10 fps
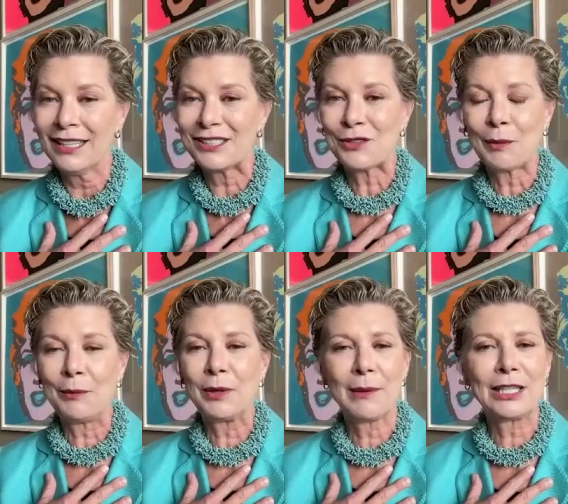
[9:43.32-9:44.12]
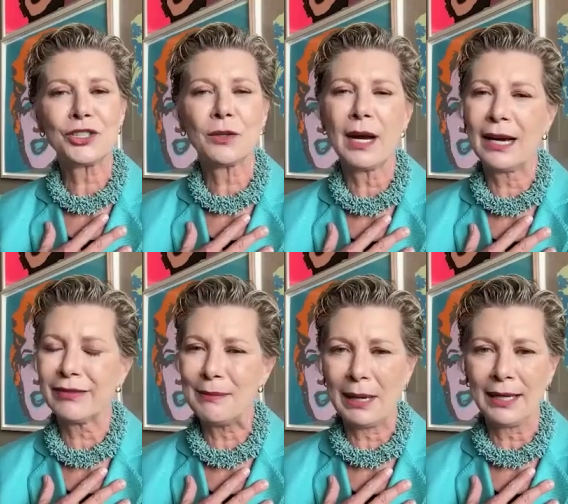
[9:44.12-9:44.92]
So we want to make sure
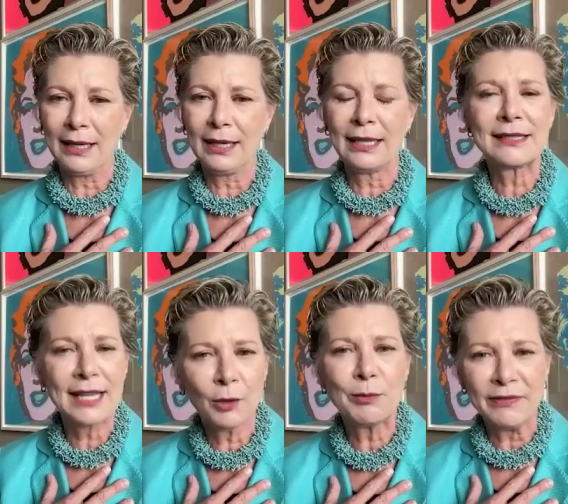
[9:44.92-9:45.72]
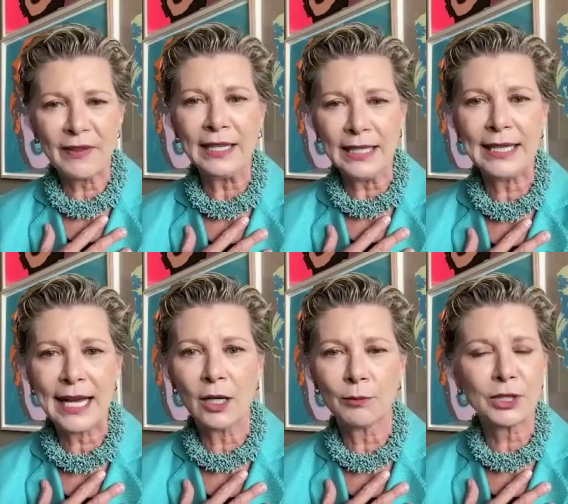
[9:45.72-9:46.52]
everybody gets help if they need
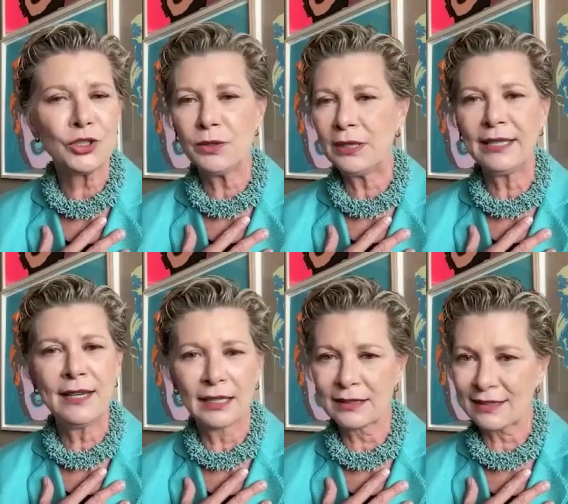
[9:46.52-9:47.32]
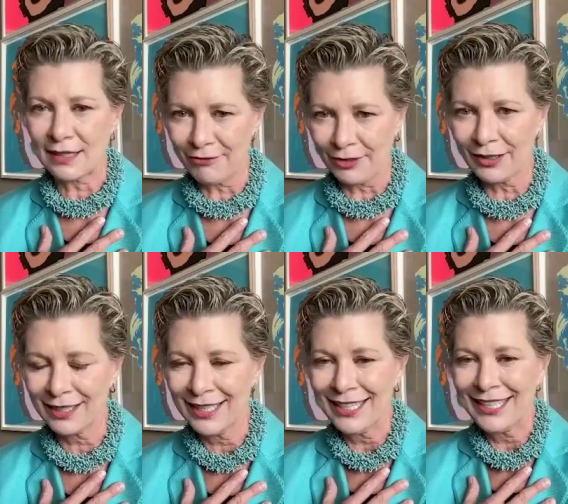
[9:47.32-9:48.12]
help, because you need not suffer.
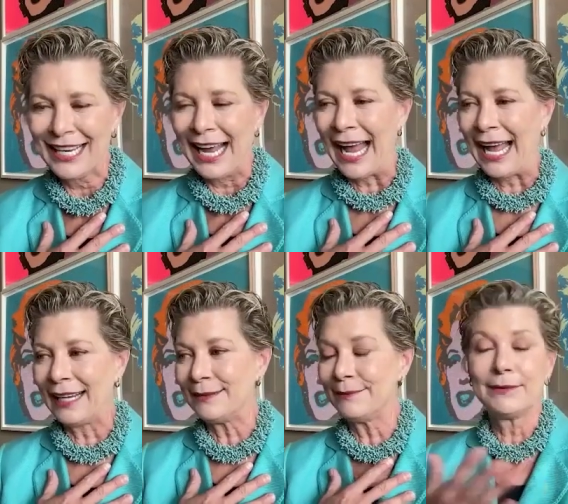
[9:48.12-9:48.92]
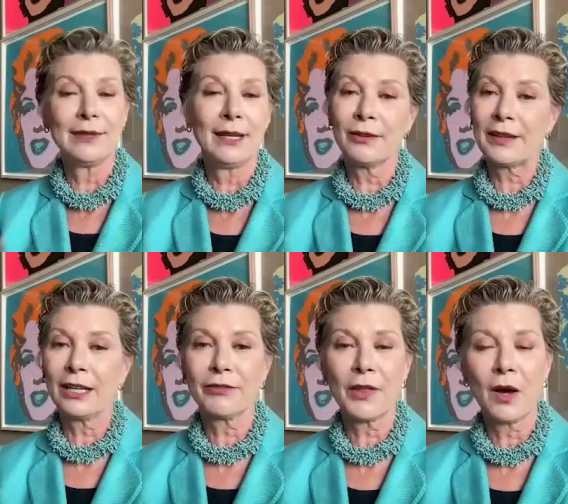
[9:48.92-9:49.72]
And
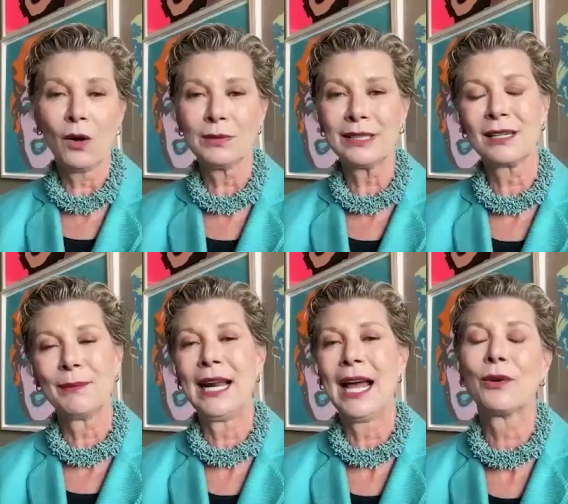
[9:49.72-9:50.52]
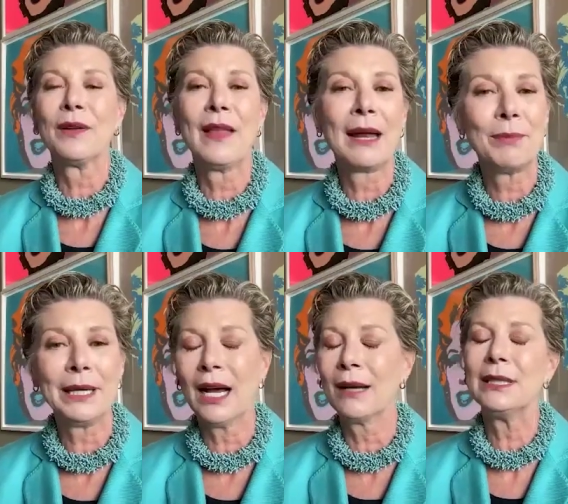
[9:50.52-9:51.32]
healthcare for the homeless, I mean, how can that
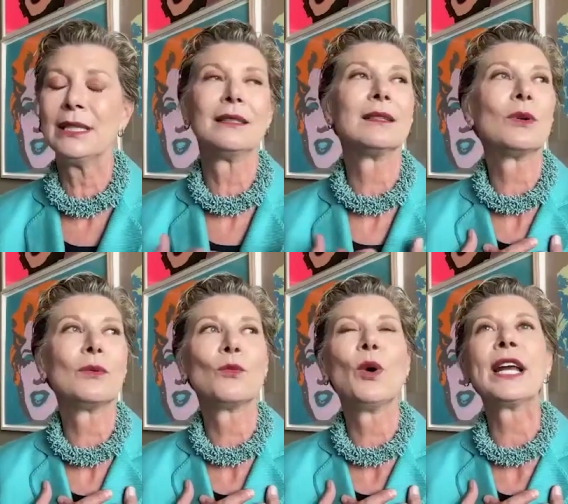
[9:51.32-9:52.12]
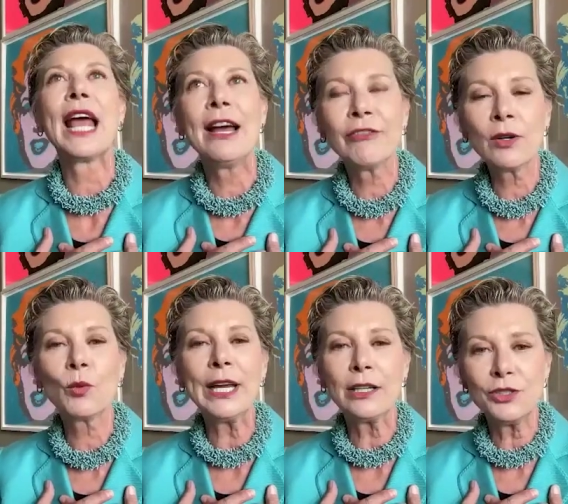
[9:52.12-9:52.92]
be? I mean, whatever
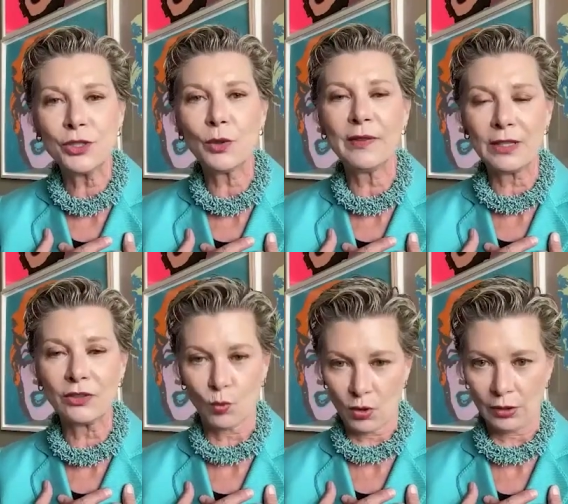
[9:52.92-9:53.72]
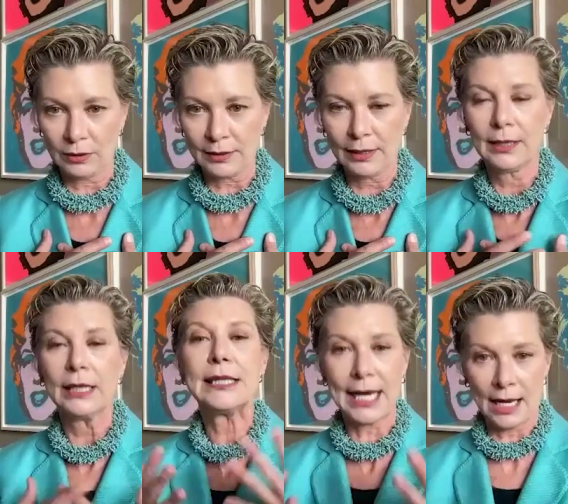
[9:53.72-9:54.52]
we can do in this world
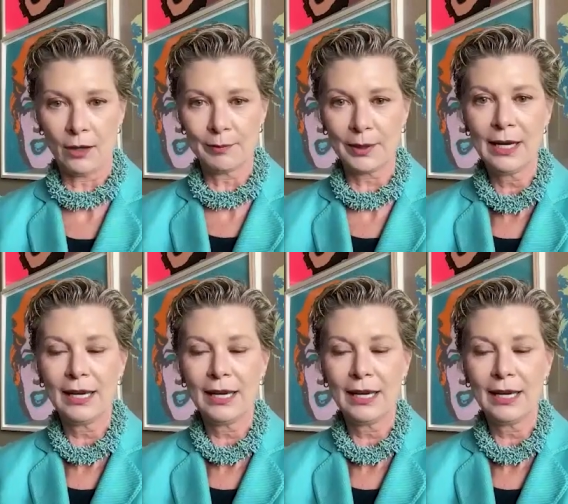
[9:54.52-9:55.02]
to help.